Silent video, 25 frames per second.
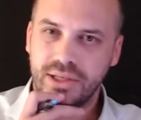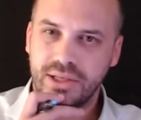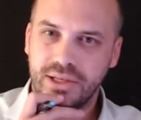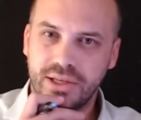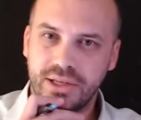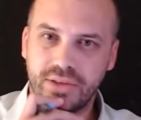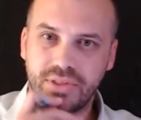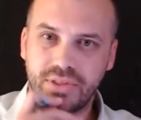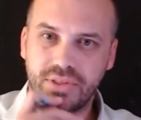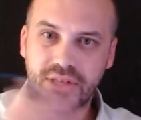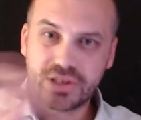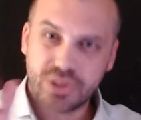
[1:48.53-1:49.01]

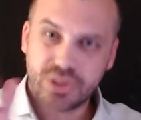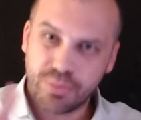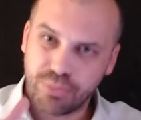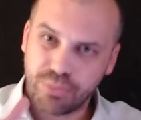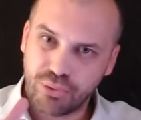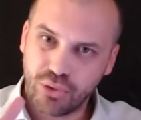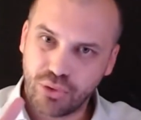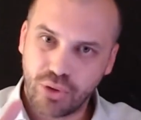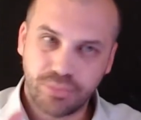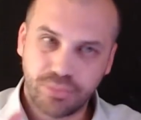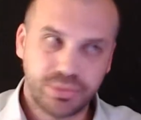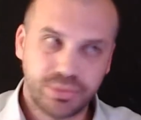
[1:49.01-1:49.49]
Now that's a
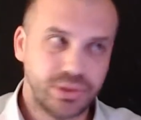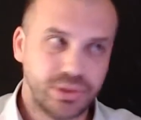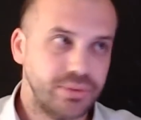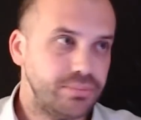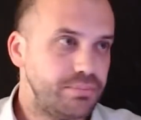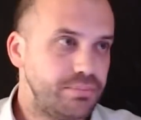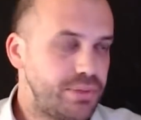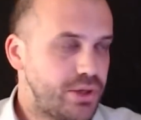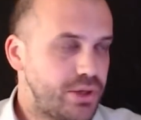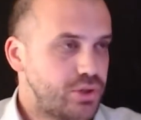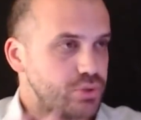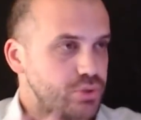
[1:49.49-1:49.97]
problem
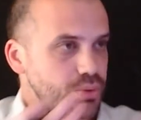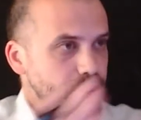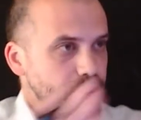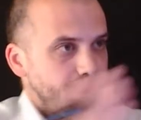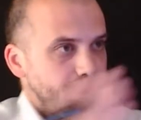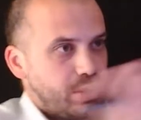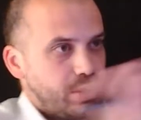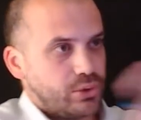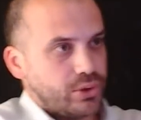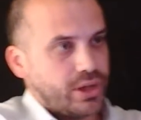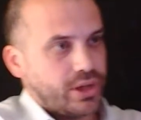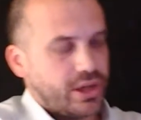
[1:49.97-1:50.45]
because when
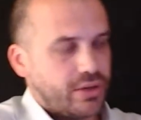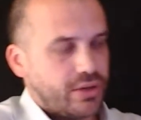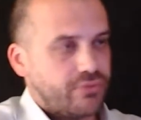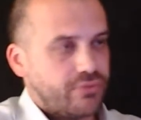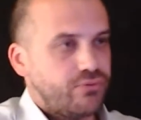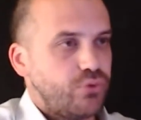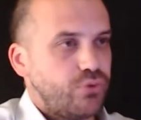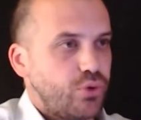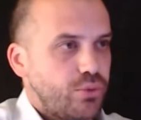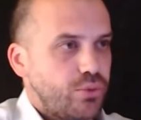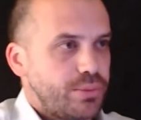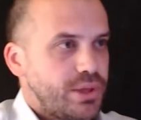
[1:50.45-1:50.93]
we look at our
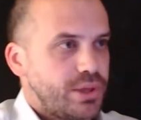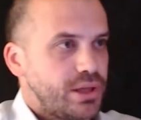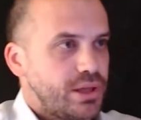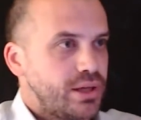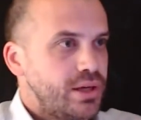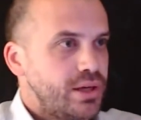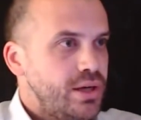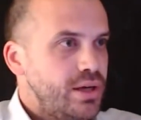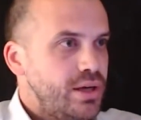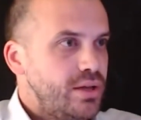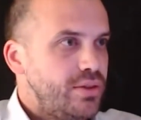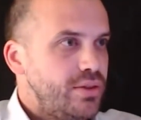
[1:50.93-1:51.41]

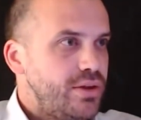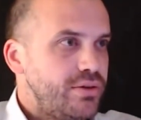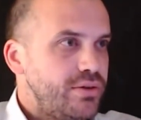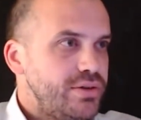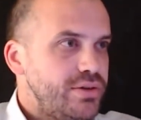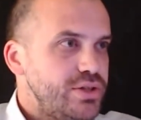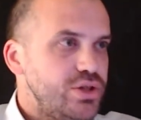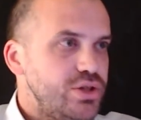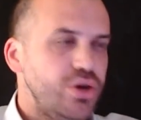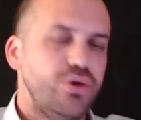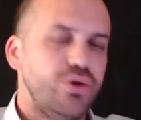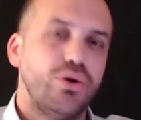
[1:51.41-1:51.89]
formula, there
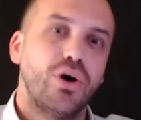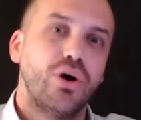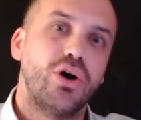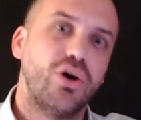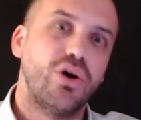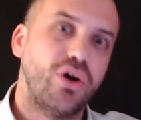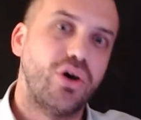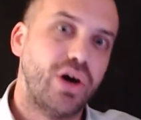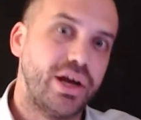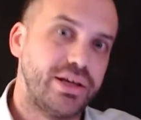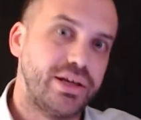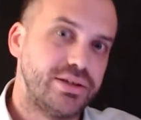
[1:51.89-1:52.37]
is no
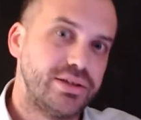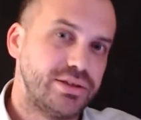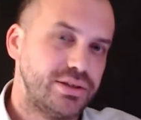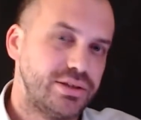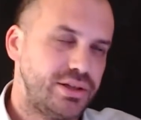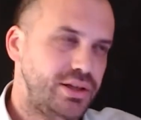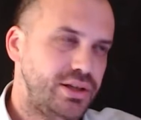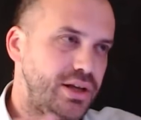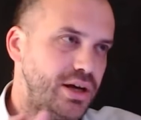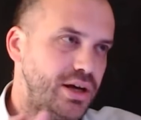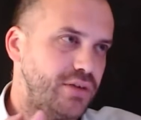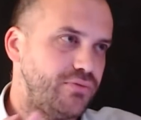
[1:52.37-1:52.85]
height
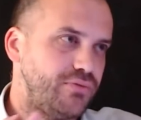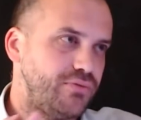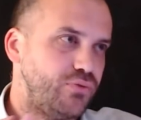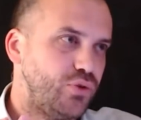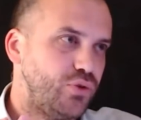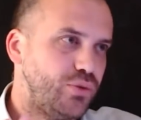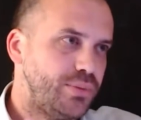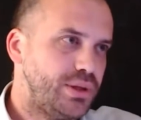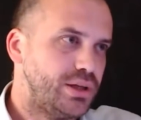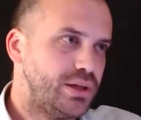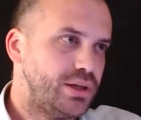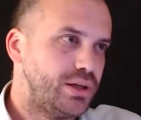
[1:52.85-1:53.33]
in our
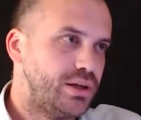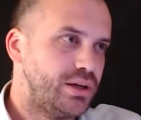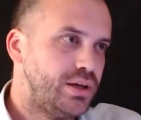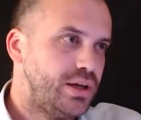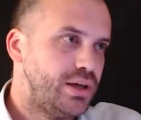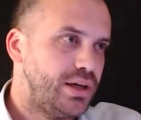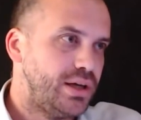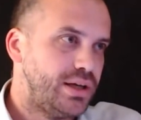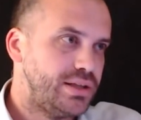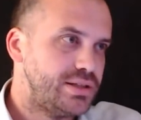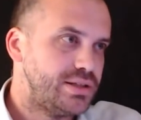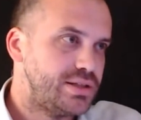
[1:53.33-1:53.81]
formula.
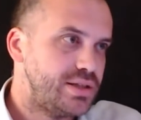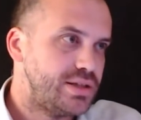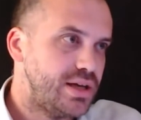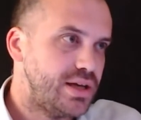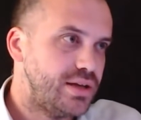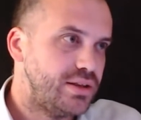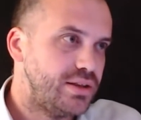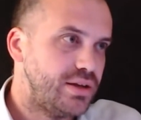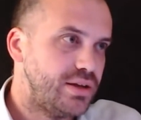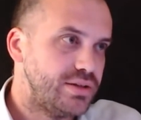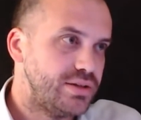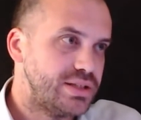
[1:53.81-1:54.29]

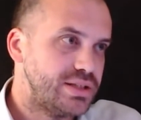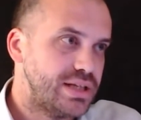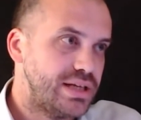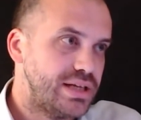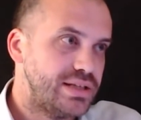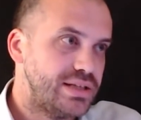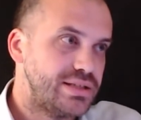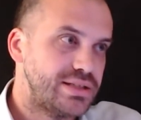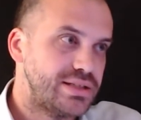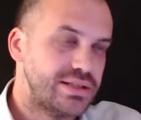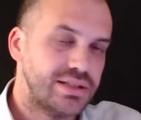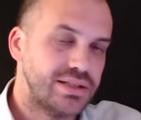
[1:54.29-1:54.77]
Instead, there is a
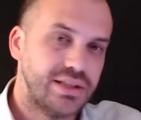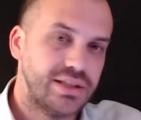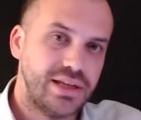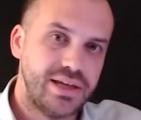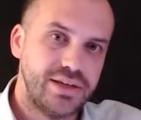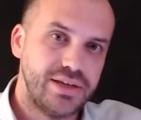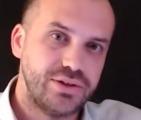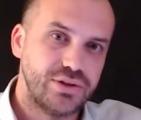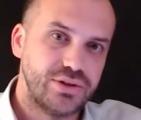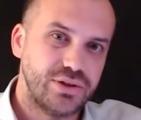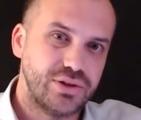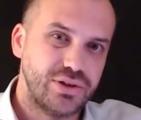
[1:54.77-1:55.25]

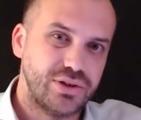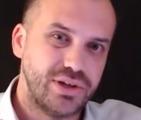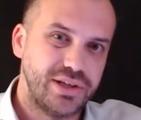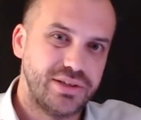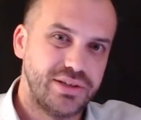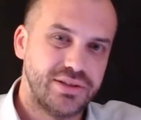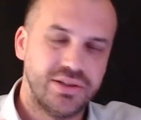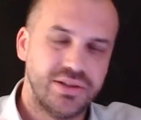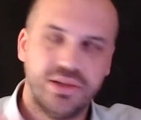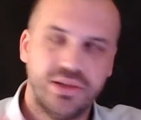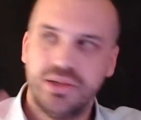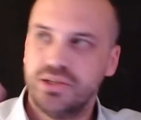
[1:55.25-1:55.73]
slant height.
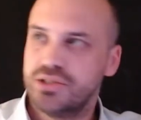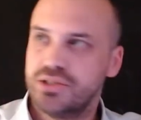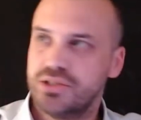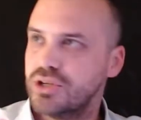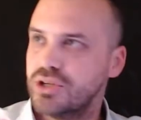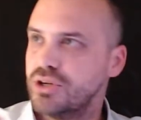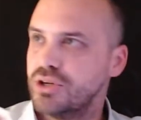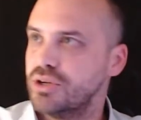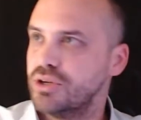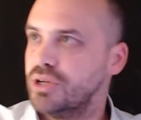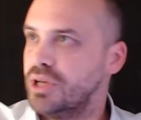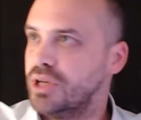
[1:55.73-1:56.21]

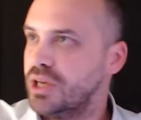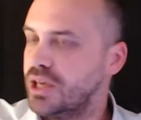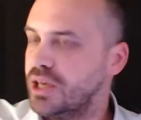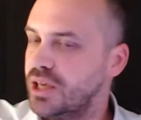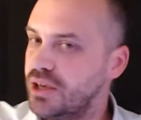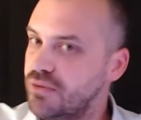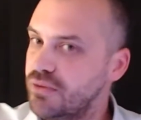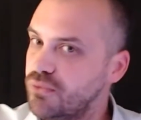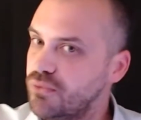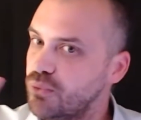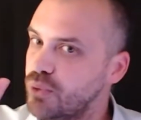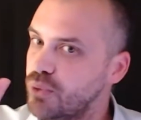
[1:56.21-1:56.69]
So
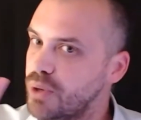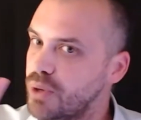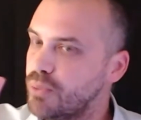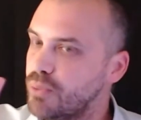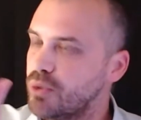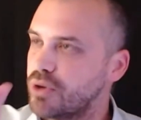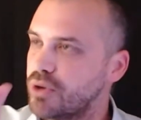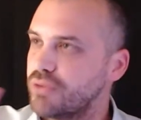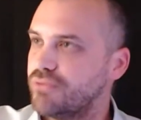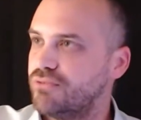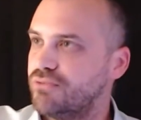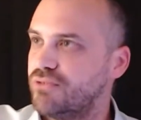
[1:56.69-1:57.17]
if we
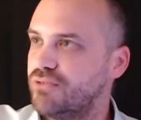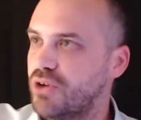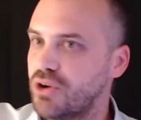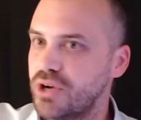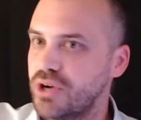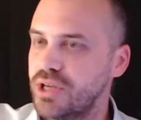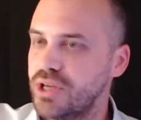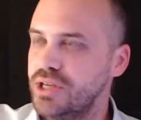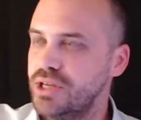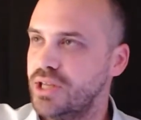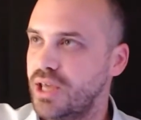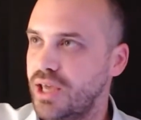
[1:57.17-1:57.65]
want to
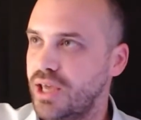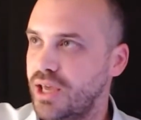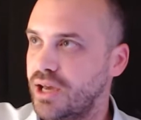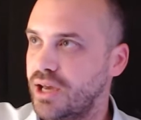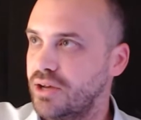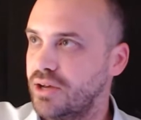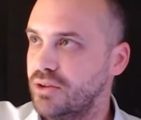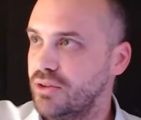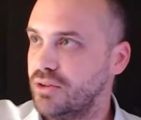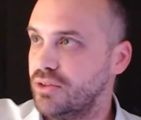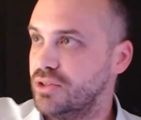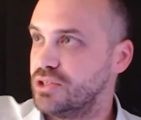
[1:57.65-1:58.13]
find
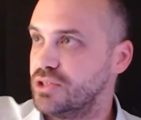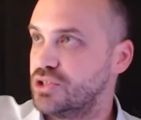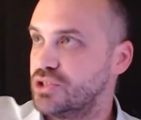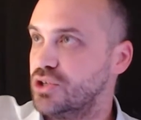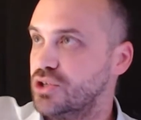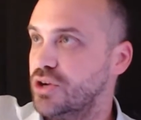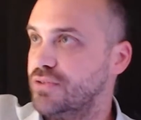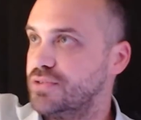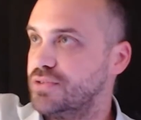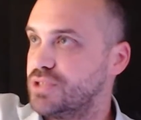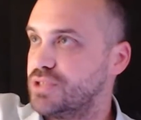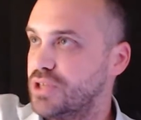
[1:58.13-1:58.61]
out the
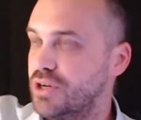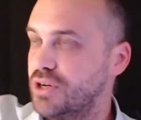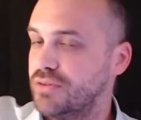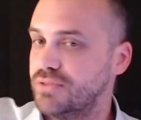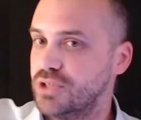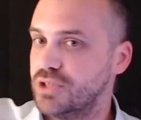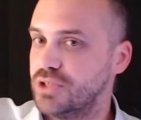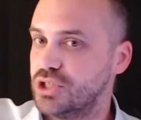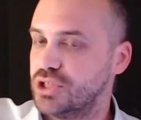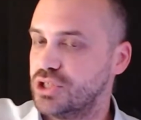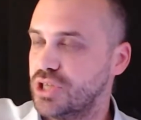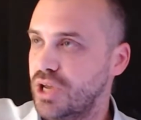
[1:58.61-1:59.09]
surface area of
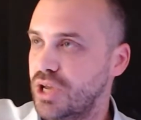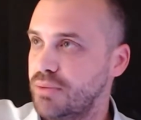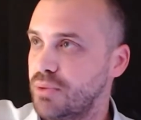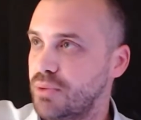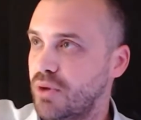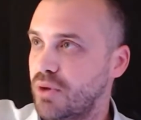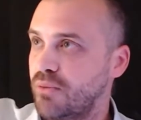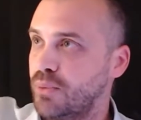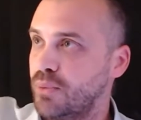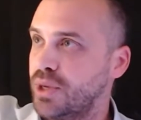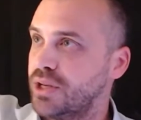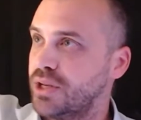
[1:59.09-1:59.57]
this shape,
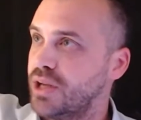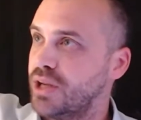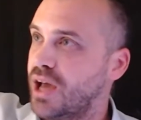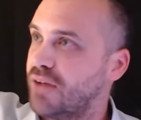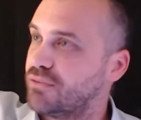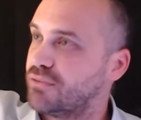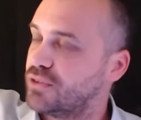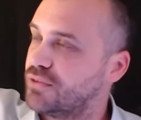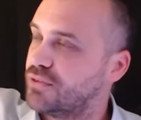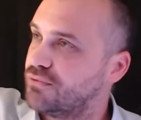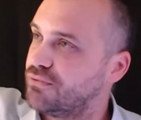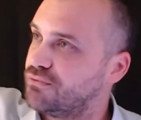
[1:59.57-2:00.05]
we're going to
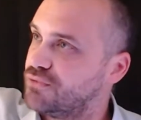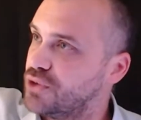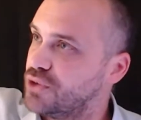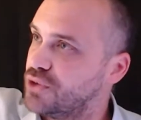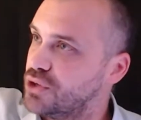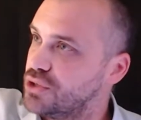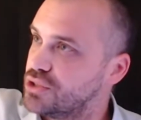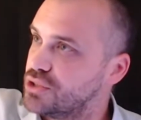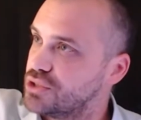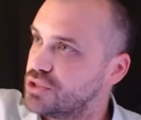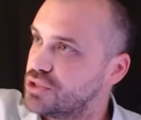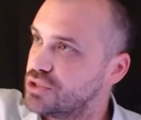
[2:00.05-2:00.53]
have to
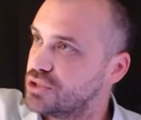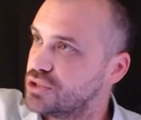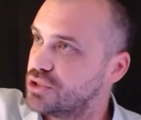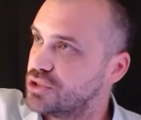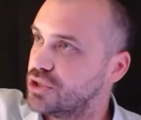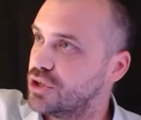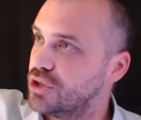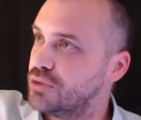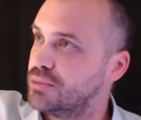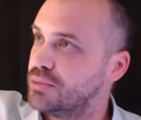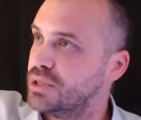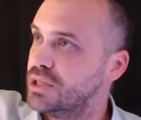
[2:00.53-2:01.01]
first
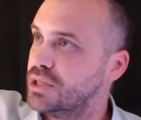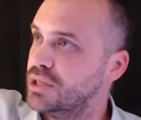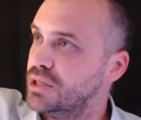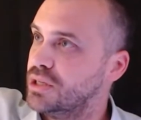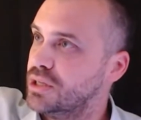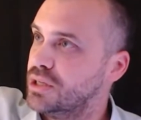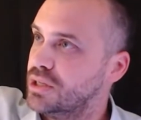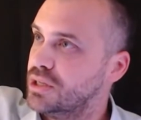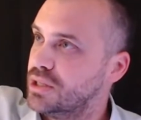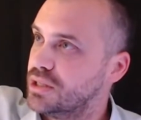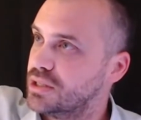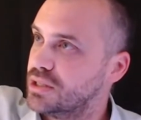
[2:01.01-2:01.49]
determine
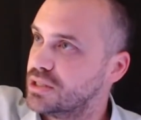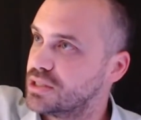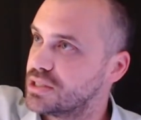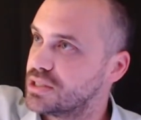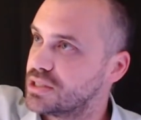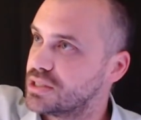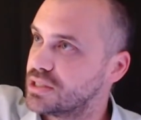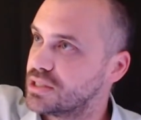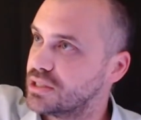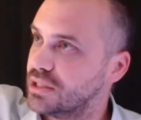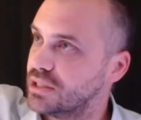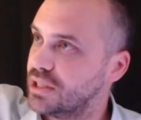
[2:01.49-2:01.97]
the
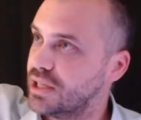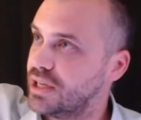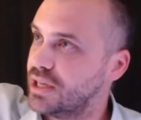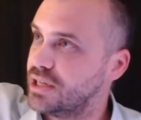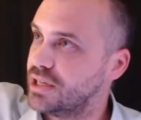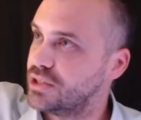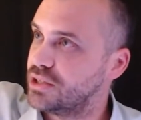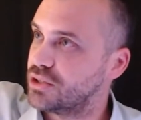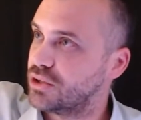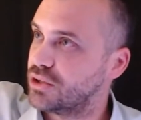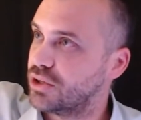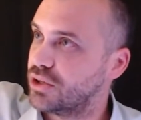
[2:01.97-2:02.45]

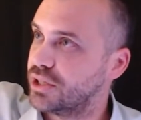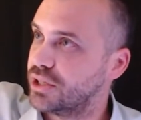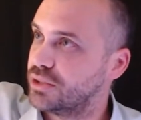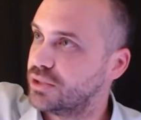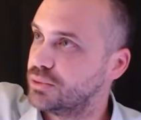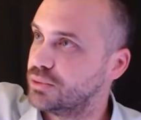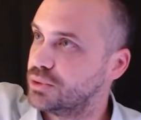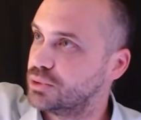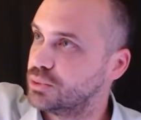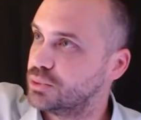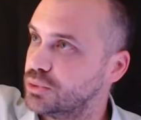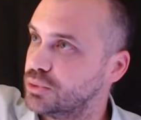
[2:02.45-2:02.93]
slant height,
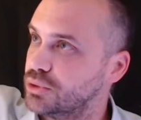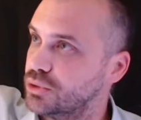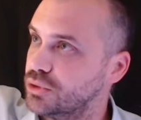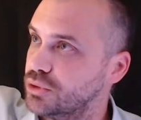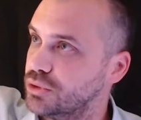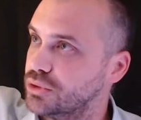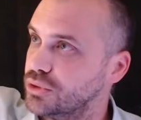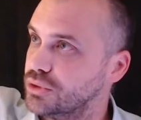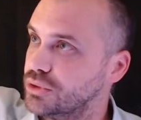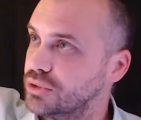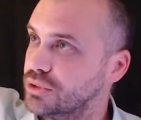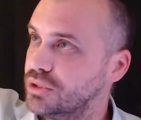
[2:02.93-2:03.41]
which
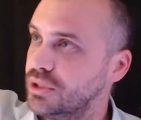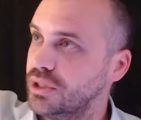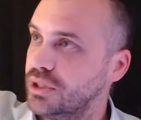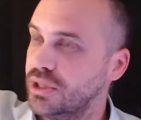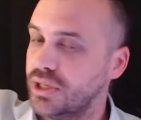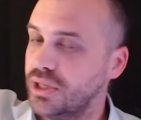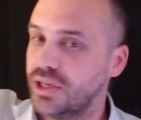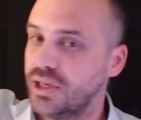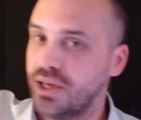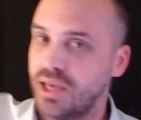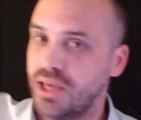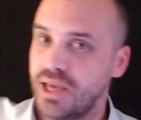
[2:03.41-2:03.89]
call
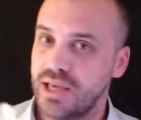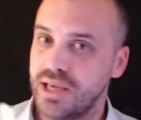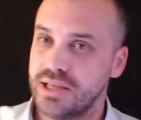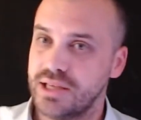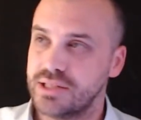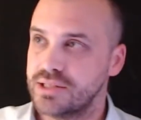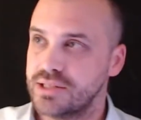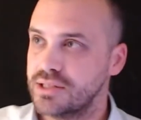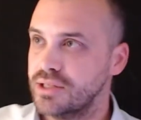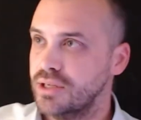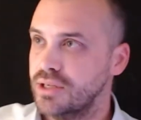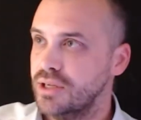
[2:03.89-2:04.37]

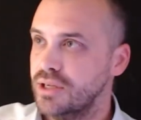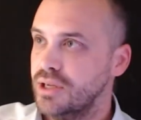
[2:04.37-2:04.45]
S.